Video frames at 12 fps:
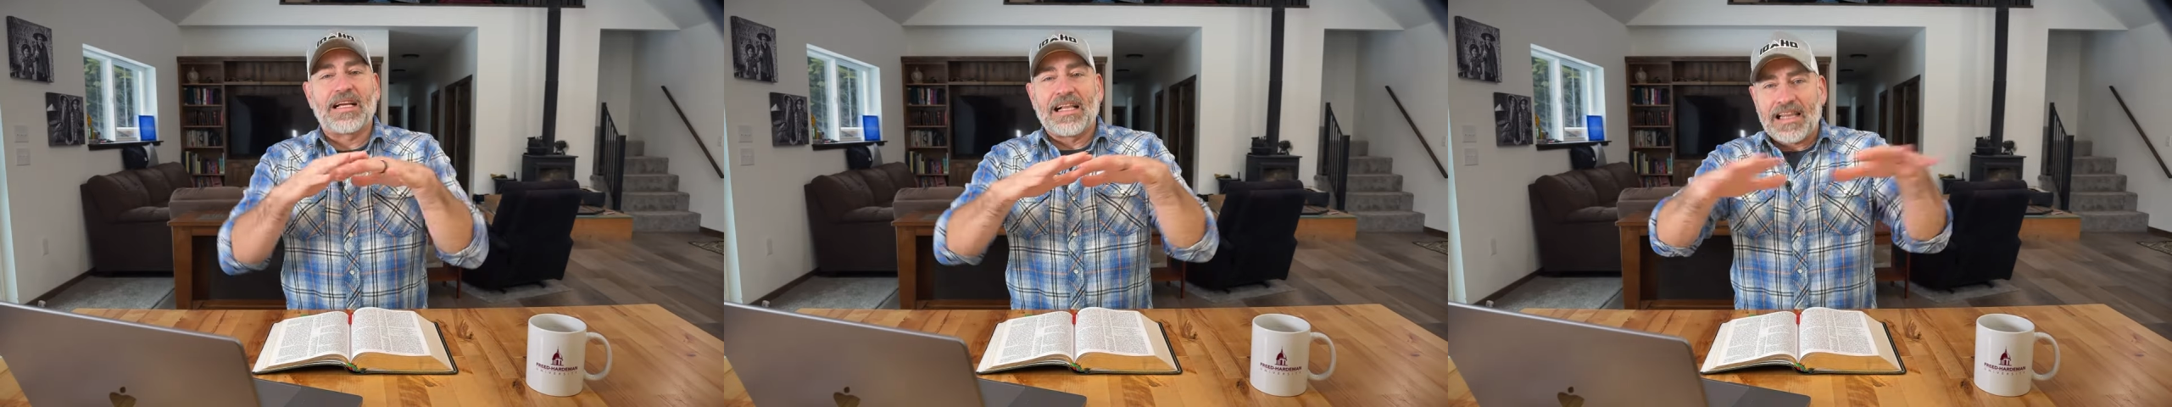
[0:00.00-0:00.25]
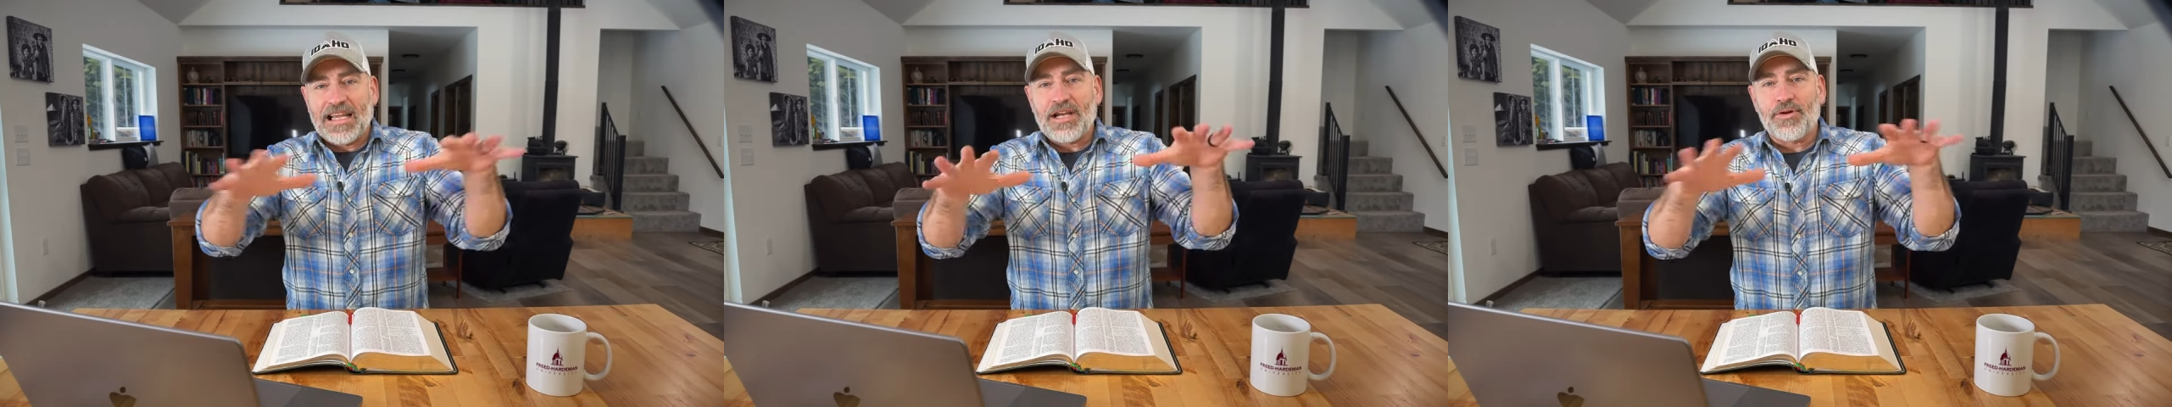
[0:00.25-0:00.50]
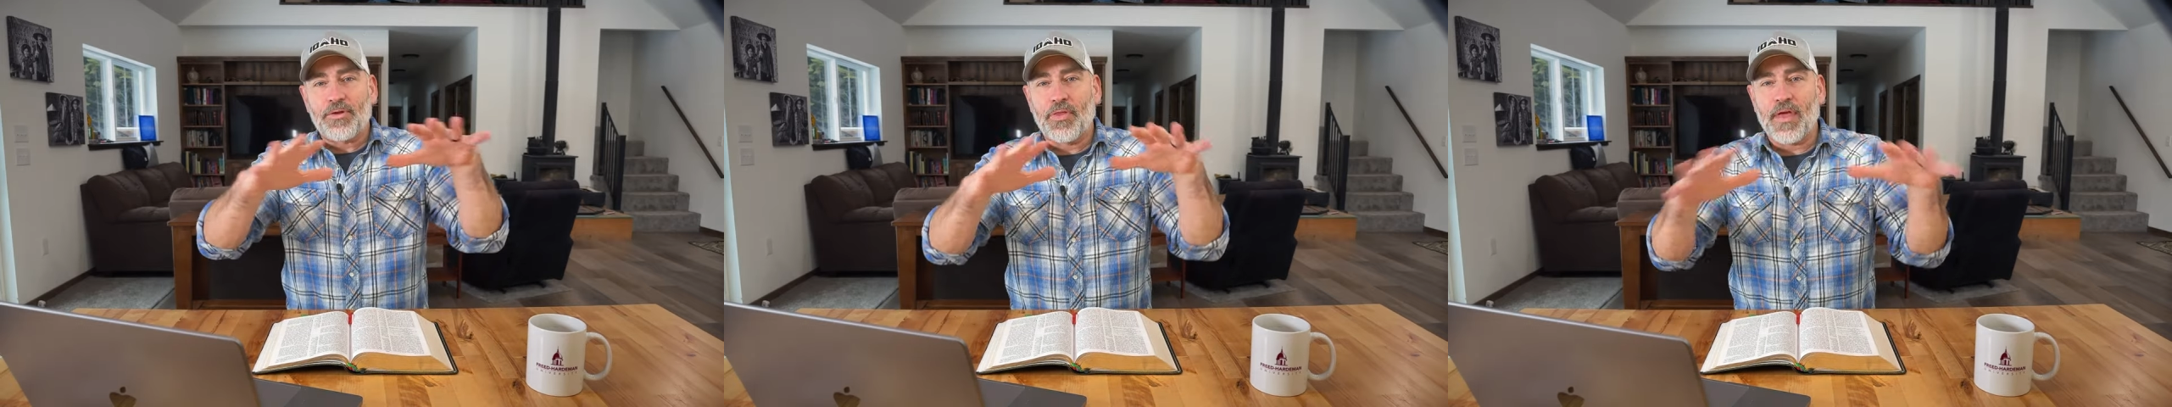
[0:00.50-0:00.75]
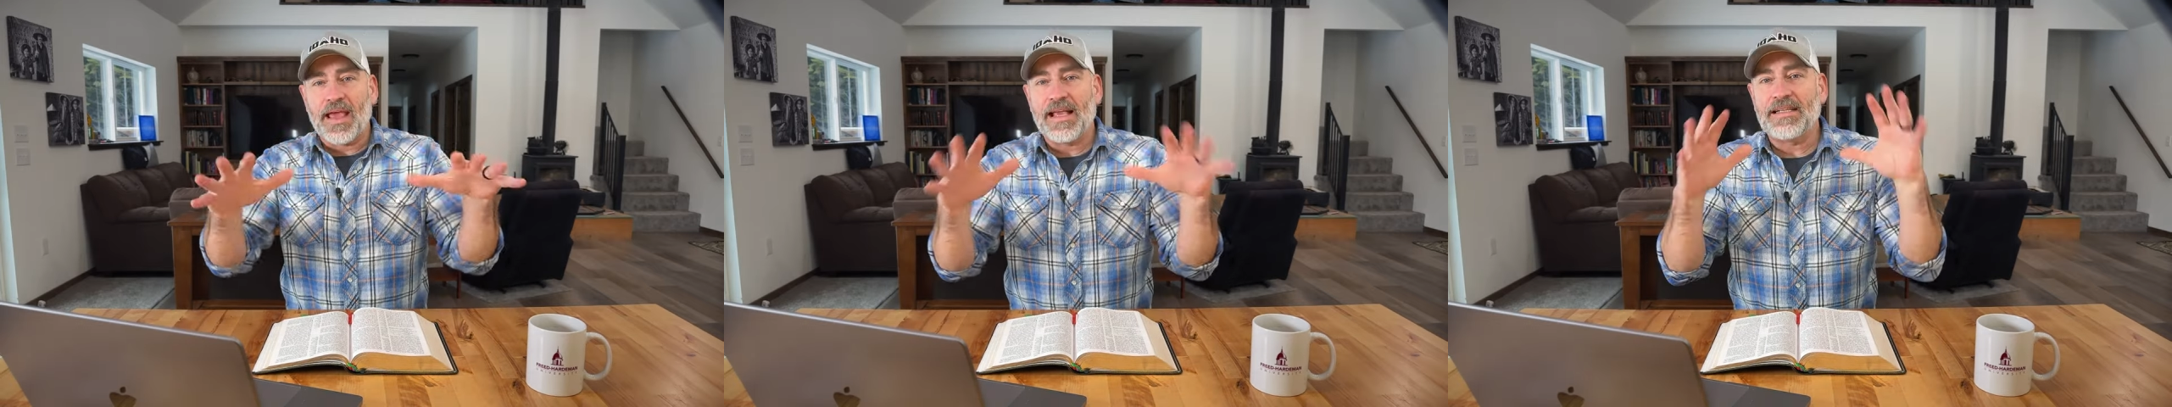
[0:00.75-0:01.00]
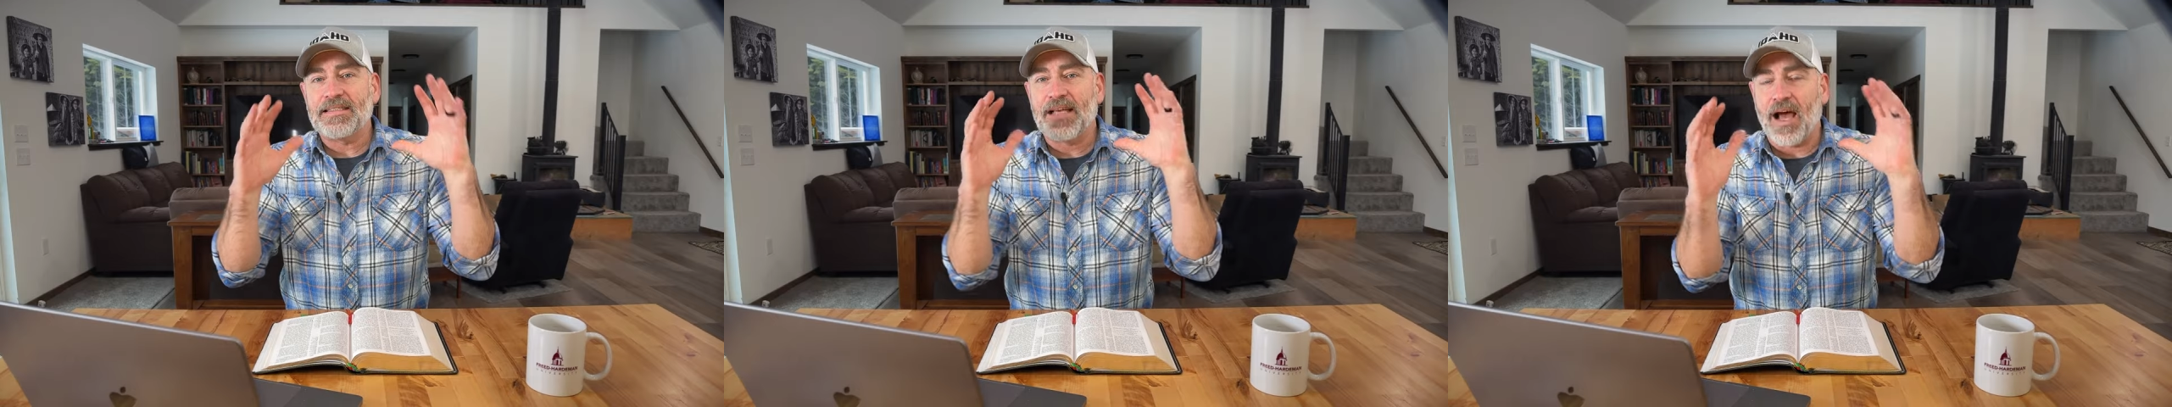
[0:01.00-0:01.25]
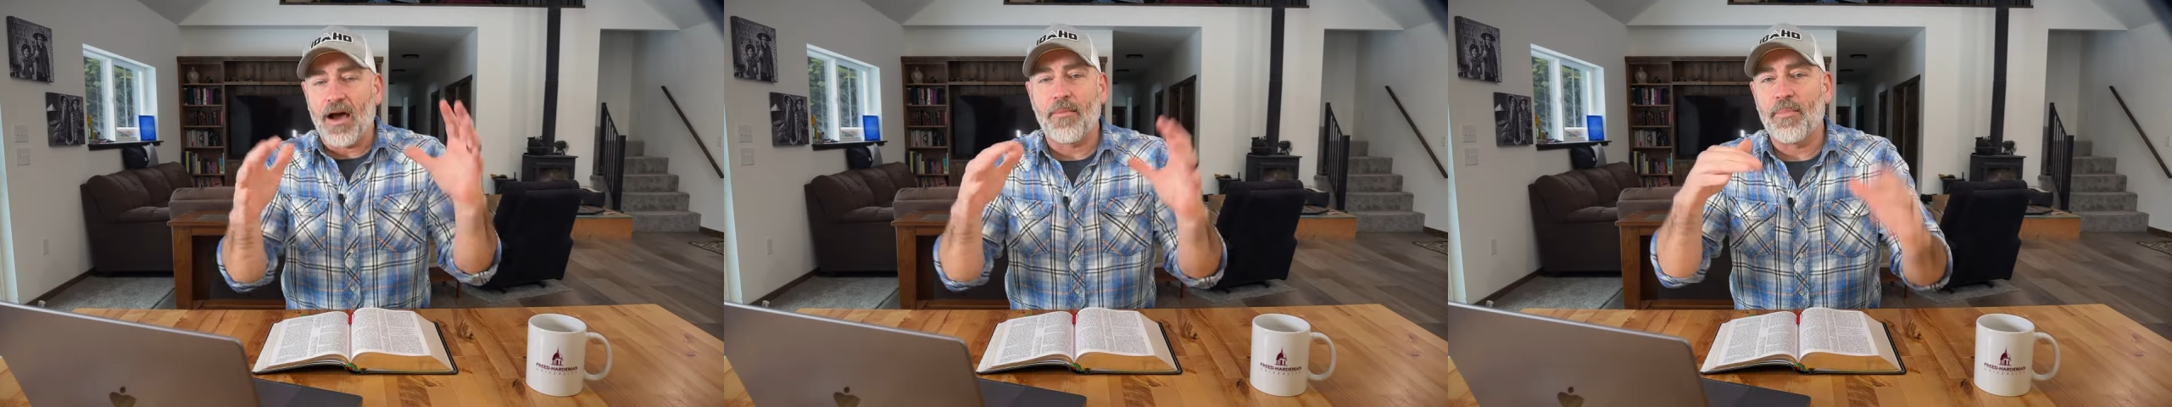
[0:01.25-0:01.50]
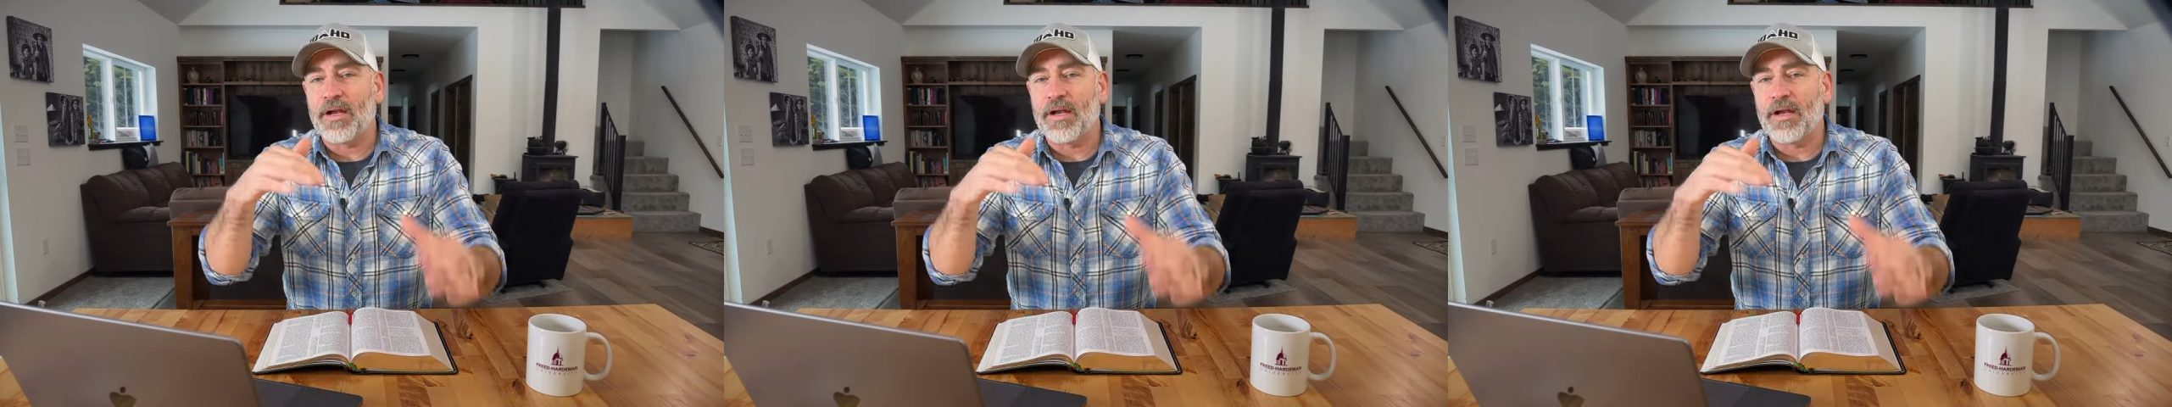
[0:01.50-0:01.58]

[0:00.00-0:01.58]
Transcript: clear things up,